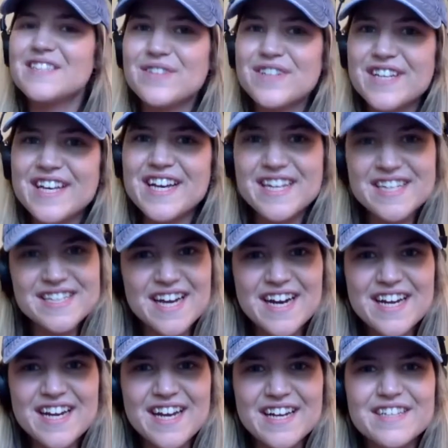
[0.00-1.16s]
really
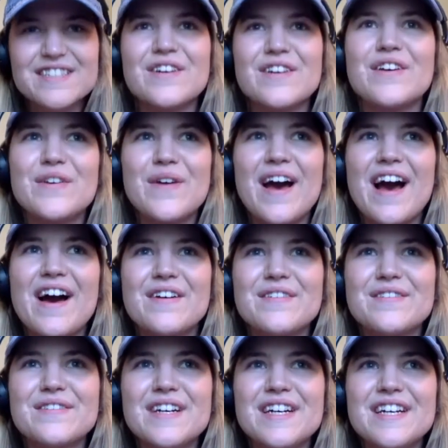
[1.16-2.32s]
exciting. So you
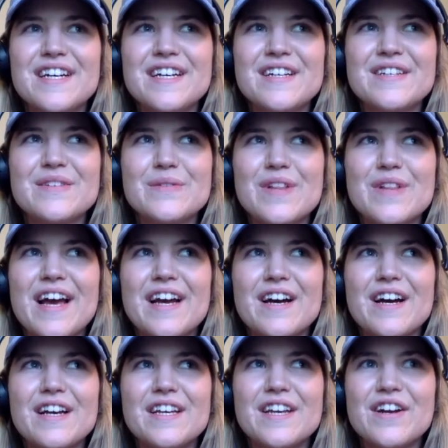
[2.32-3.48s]
have like
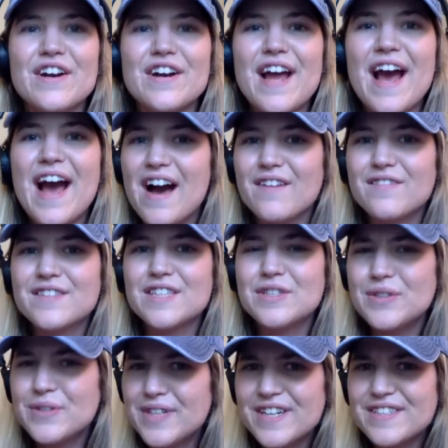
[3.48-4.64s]
a year and a half to
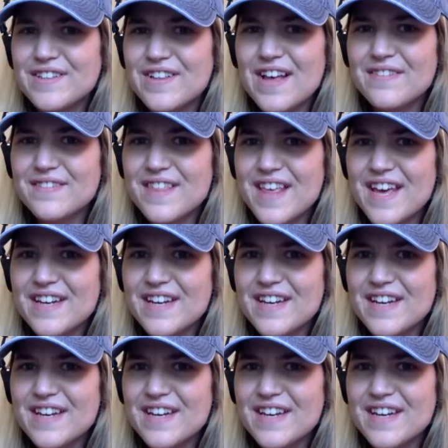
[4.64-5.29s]
2 years left then